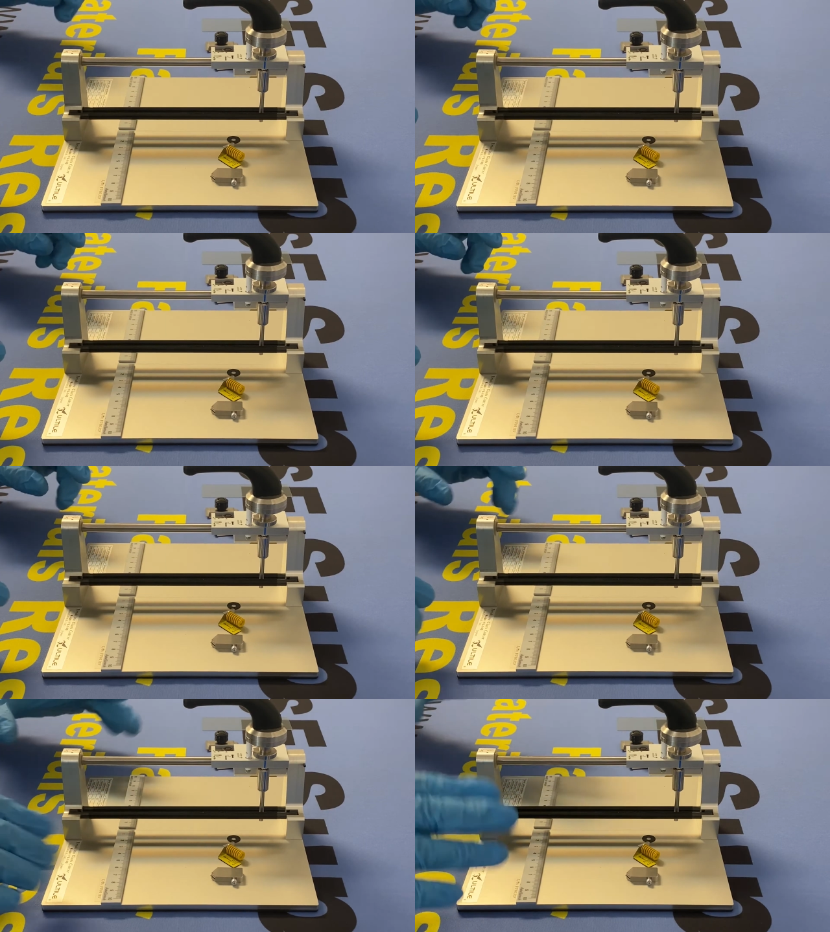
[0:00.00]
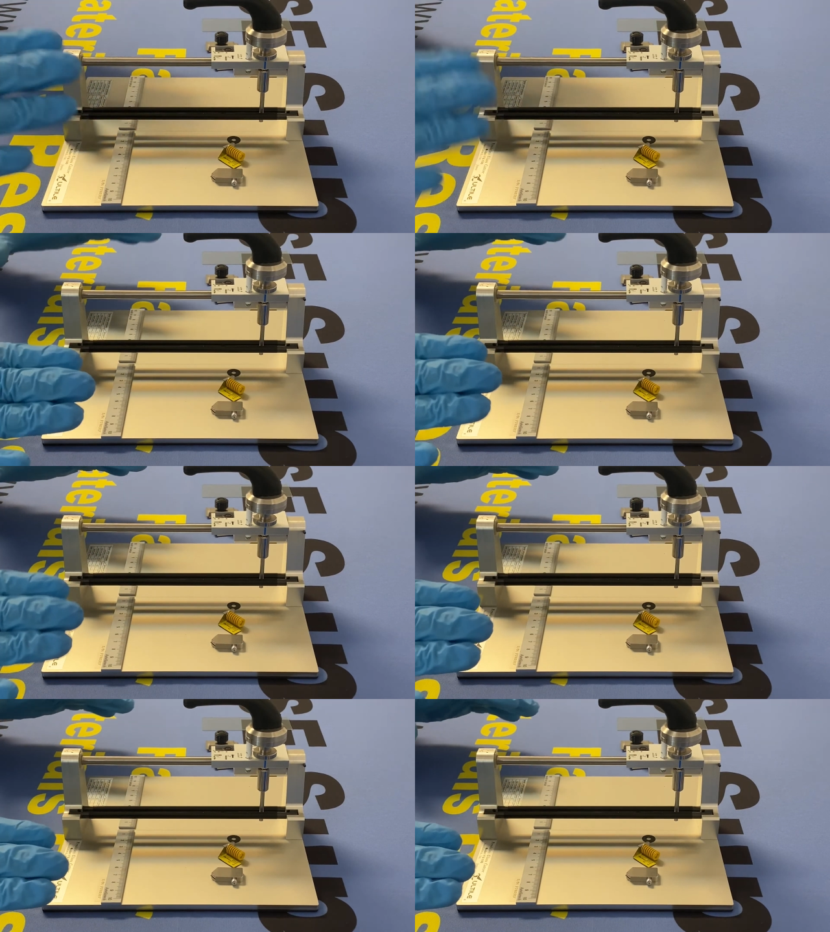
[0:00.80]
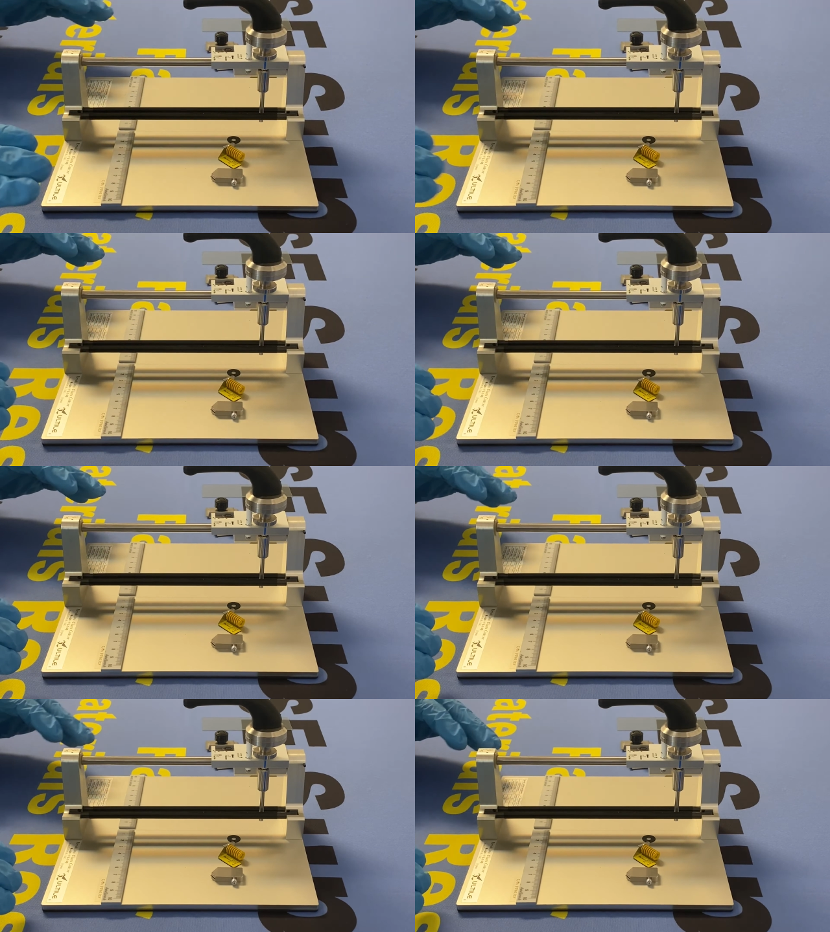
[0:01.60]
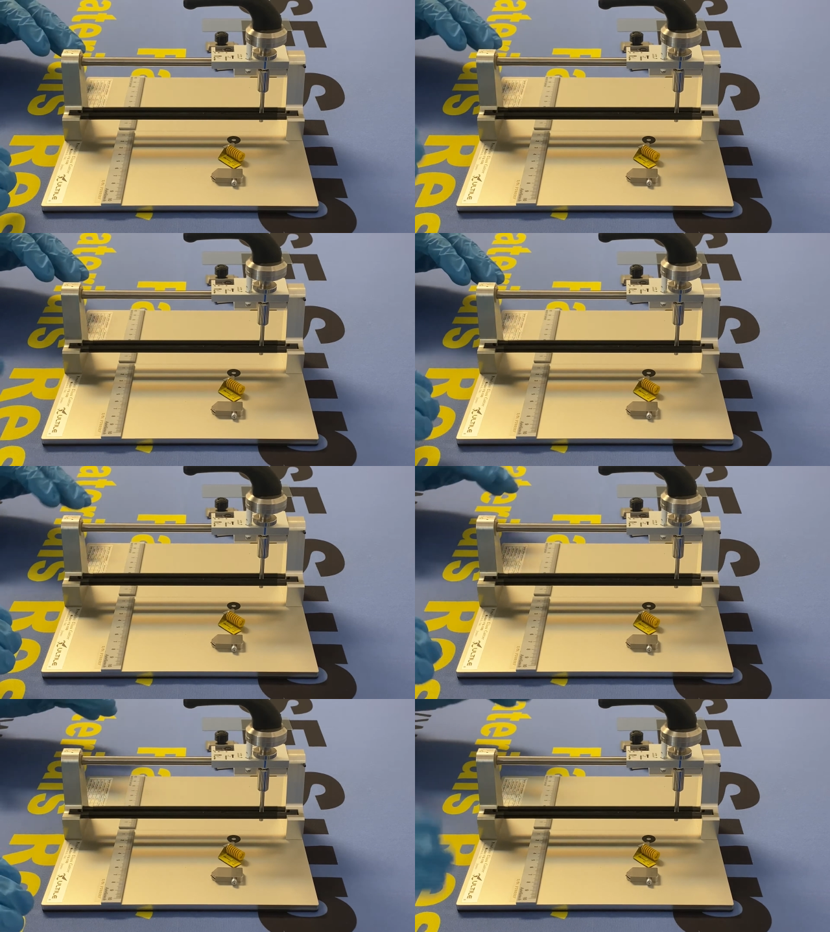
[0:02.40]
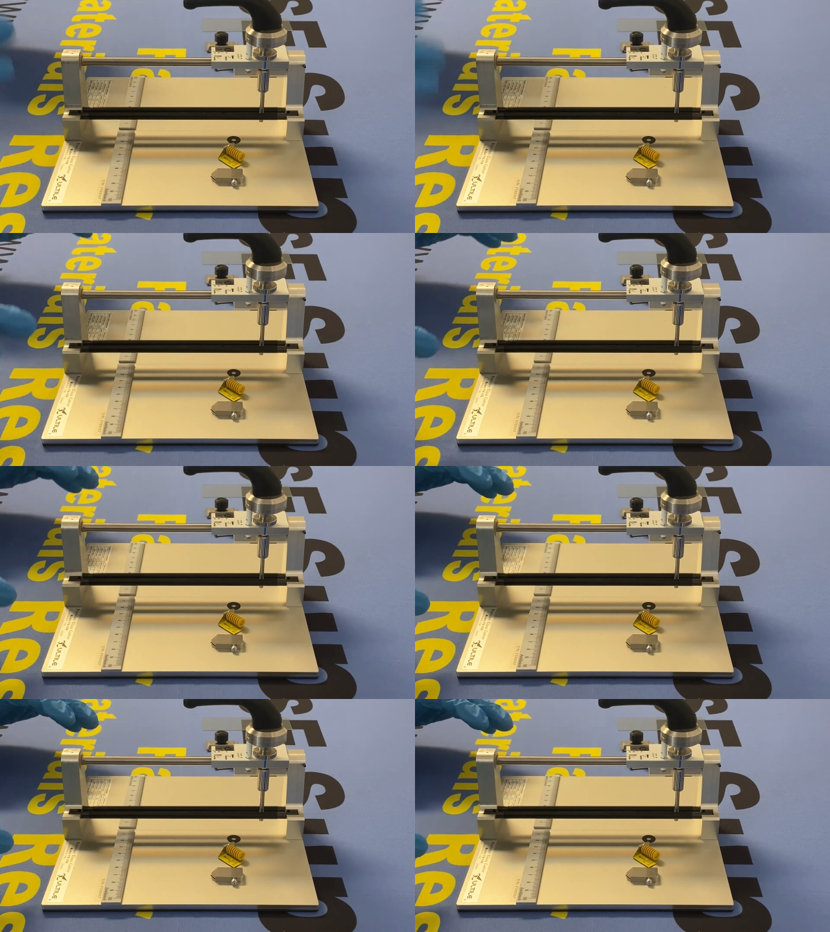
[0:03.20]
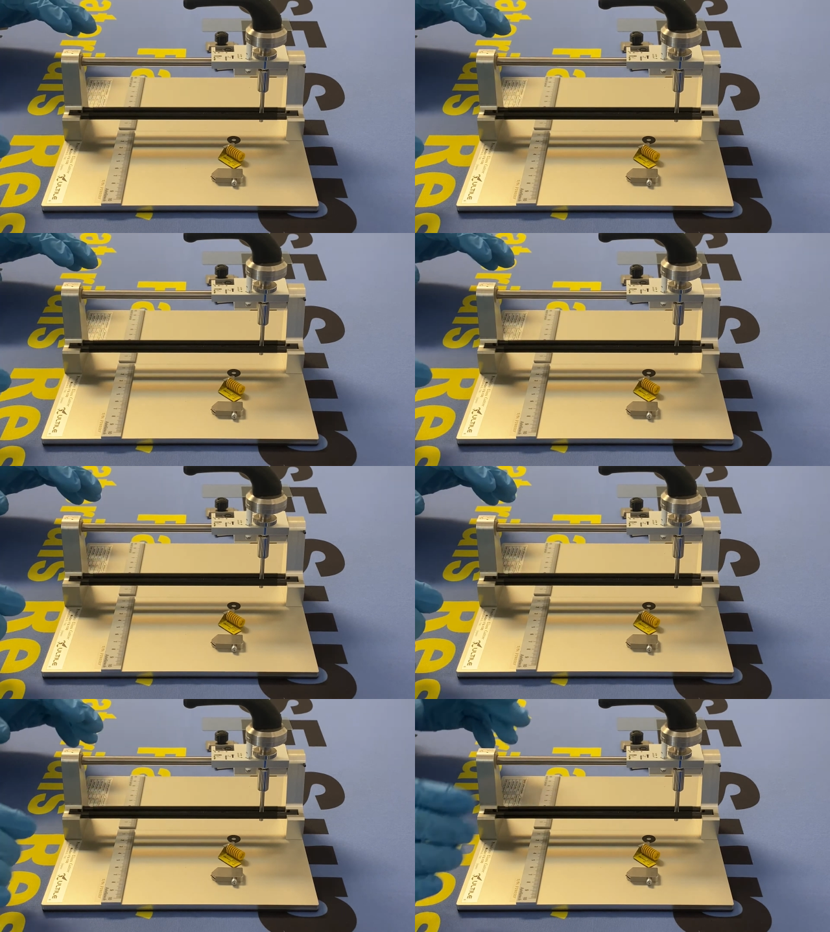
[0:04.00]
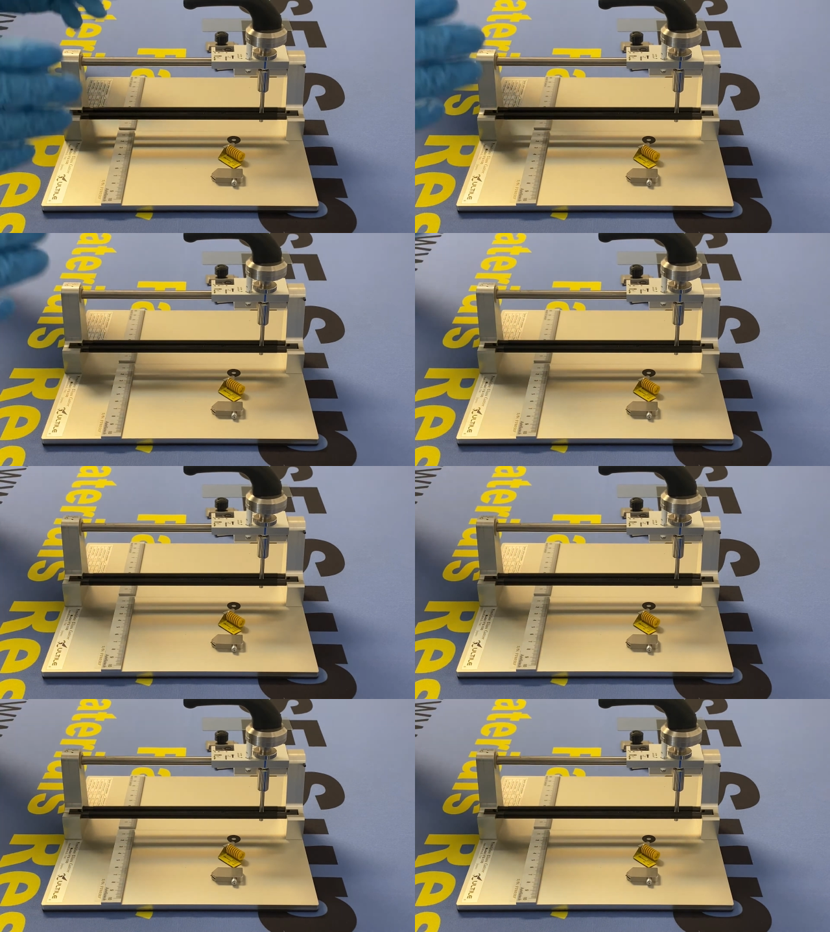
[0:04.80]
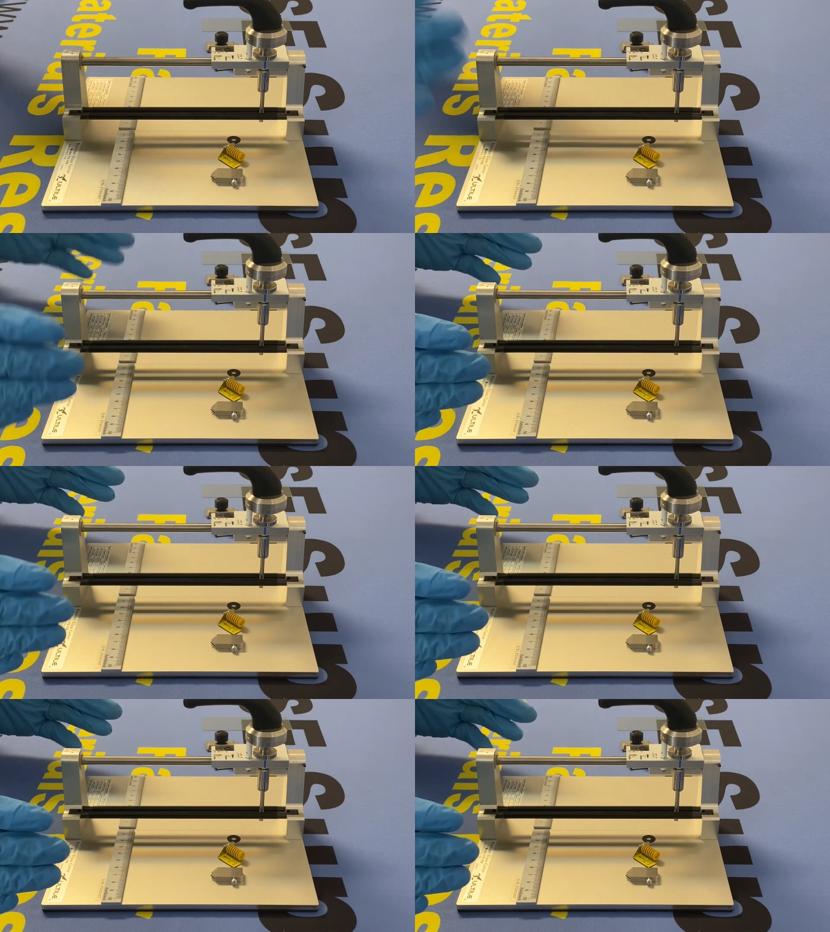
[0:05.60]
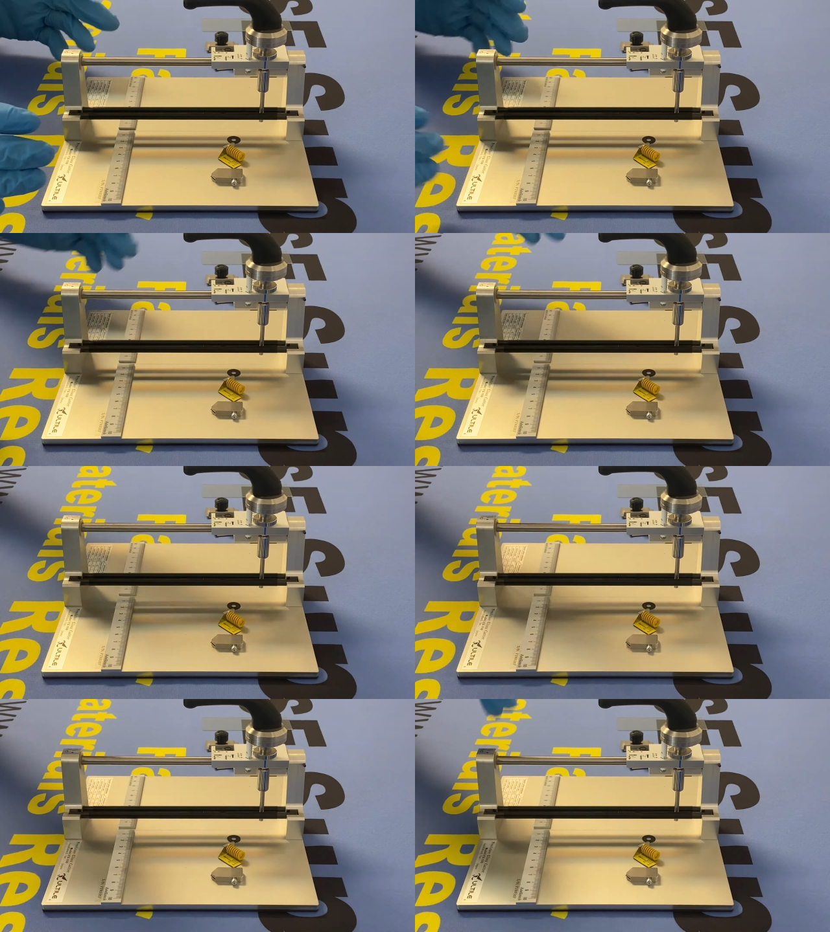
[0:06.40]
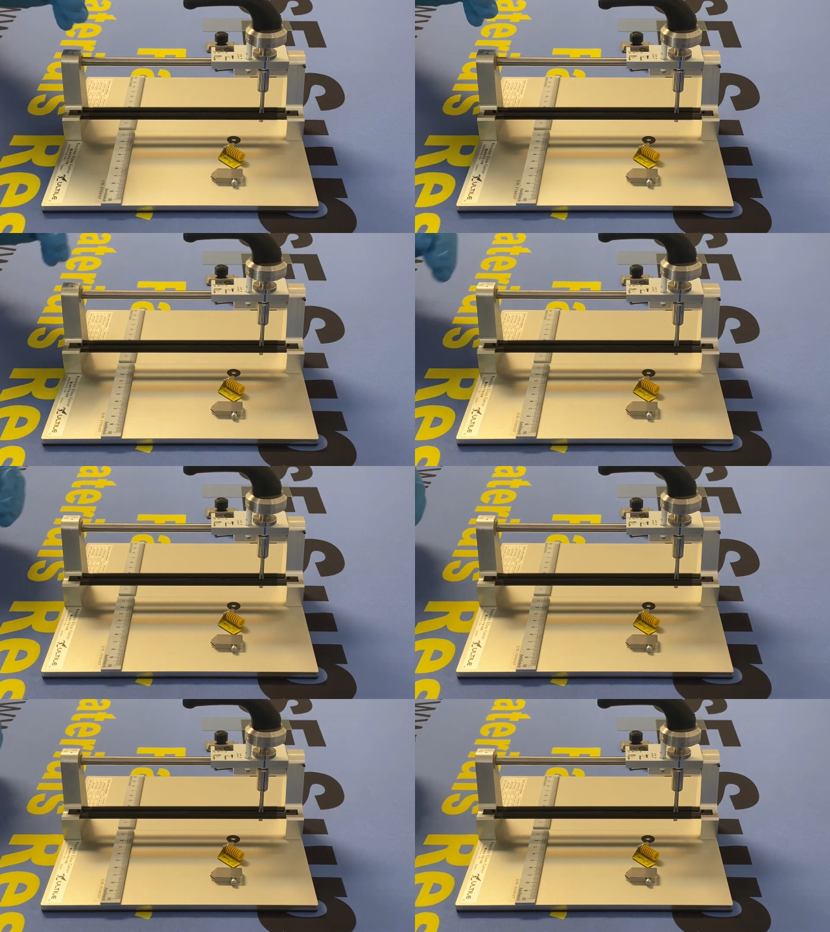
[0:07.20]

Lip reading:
Nobody's mouth can be seen.